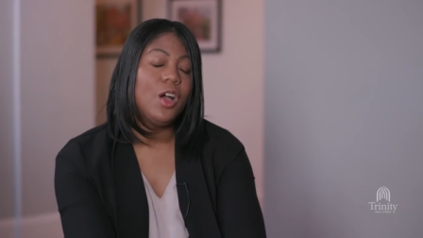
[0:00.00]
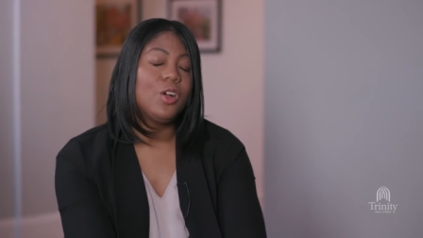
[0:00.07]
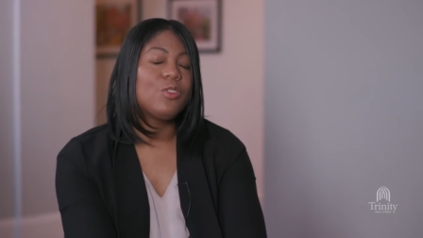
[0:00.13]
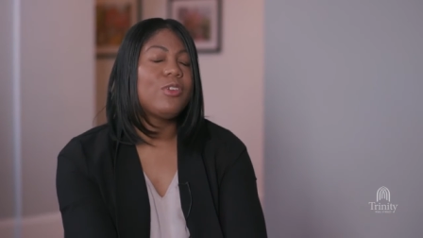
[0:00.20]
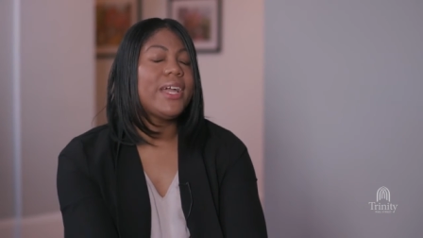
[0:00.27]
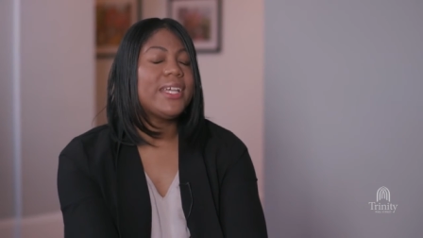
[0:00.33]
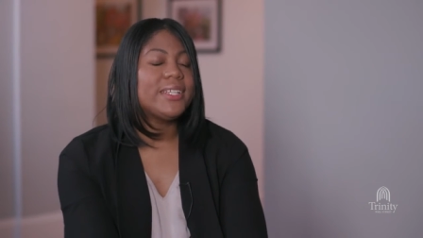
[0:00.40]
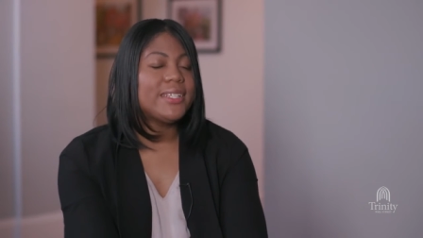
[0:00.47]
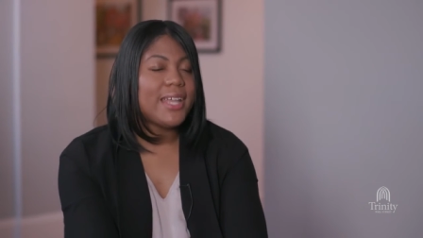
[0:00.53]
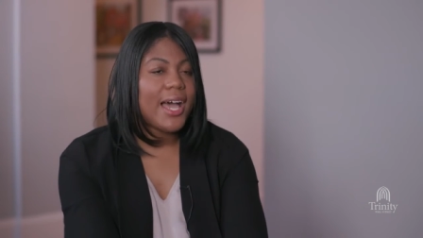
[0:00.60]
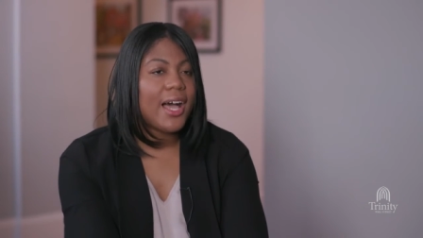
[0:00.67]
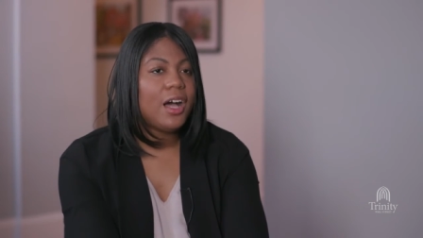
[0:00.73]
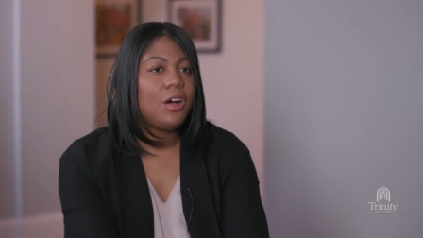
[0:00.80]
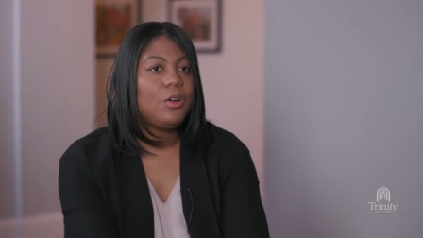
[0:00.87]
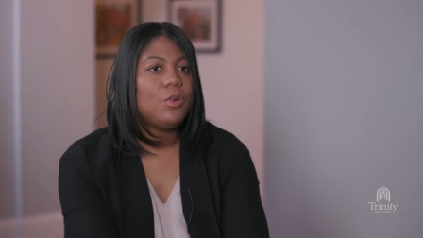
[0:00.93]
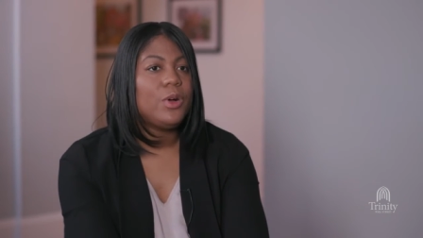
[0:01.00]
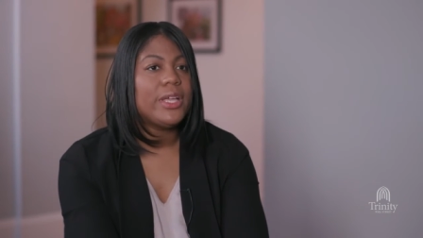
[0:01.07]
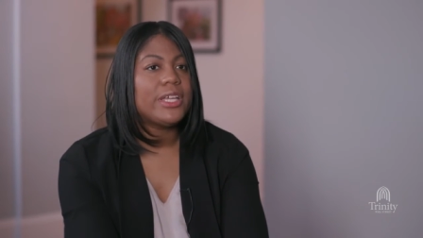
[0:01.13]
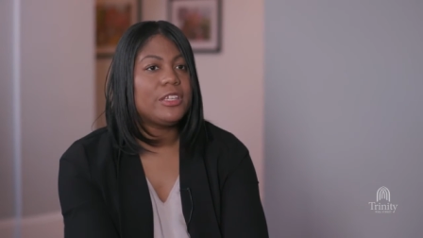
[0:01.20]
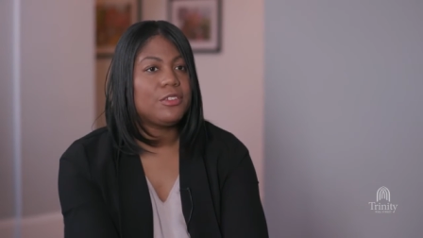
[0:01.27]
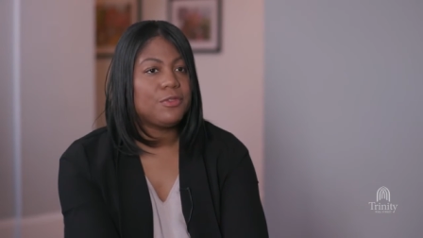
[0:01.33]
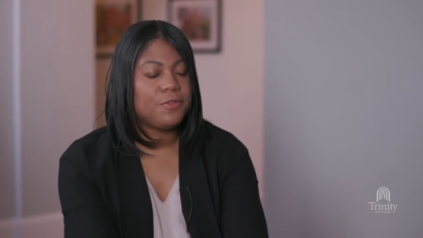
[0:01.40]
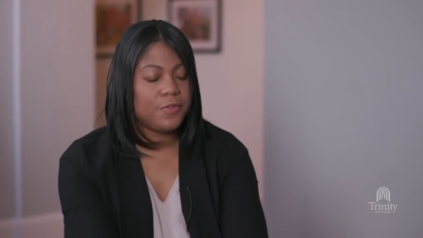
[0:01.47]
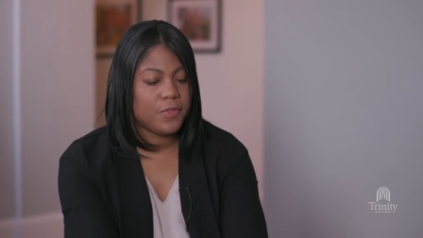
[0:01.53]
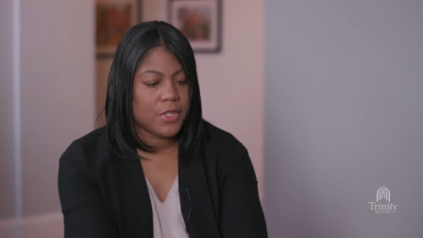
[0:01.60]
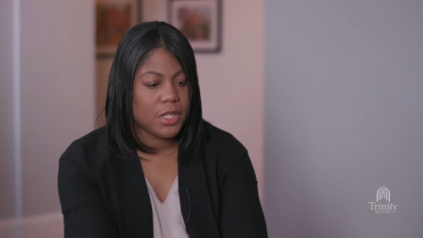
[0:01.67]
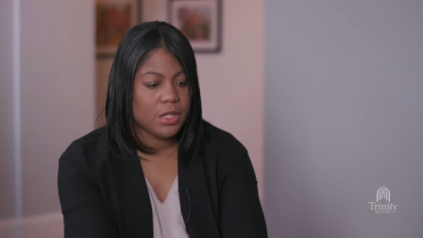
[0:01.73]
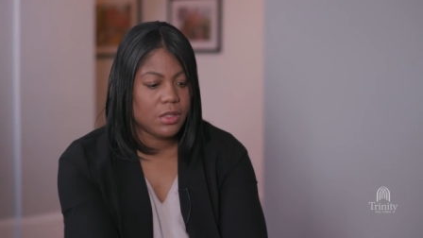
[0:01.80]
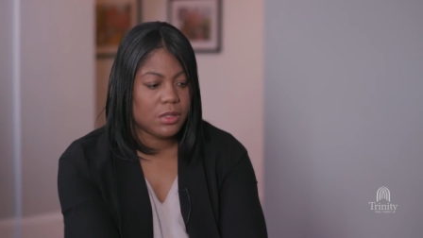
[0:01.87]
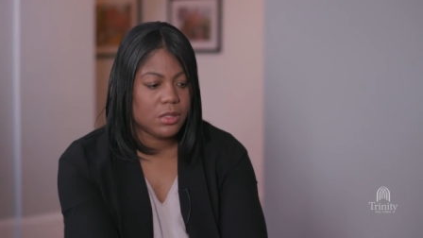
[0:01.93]
Right now, it
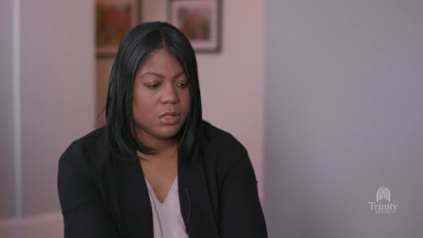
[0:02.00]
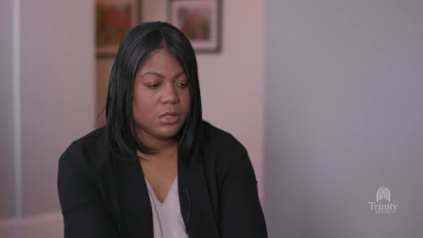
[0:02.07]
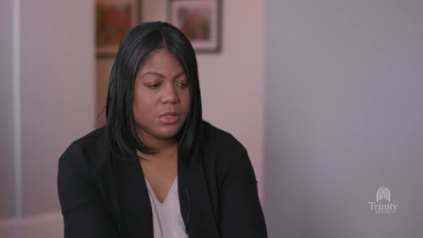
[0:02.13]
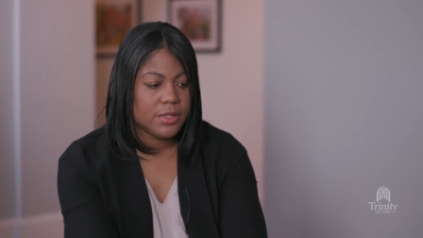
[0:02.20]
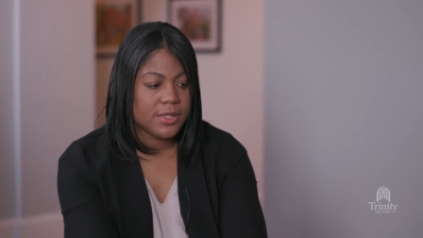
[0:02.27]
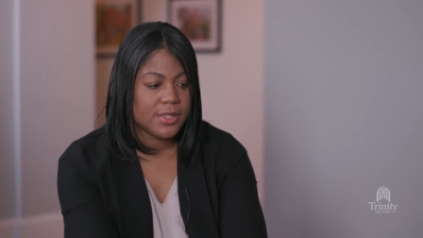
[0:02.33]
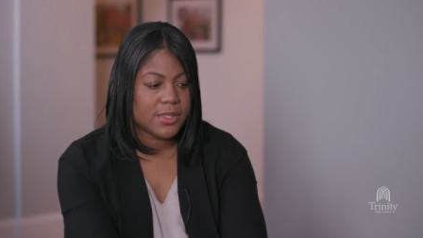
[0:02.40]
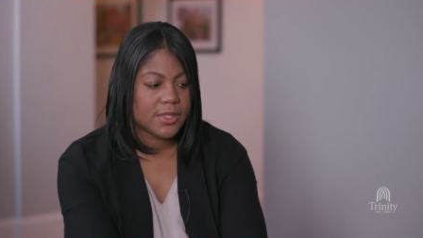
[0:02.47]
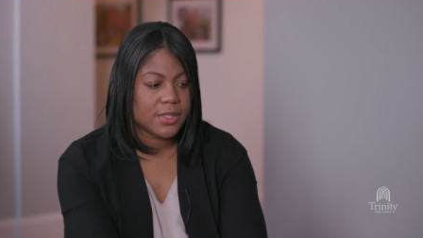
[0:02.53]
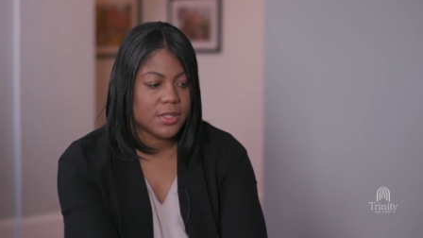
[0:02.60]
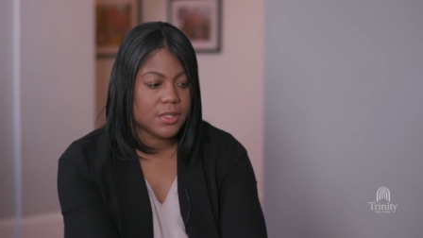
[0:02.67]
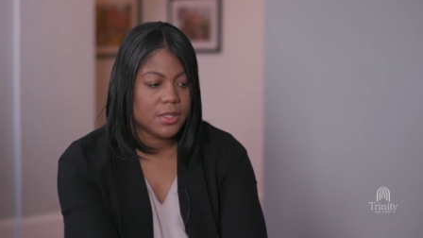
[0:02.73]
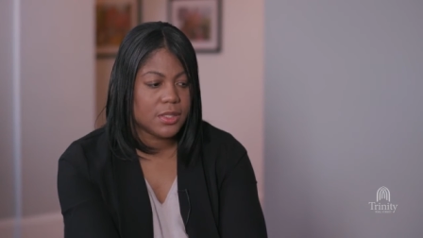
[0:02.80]
feels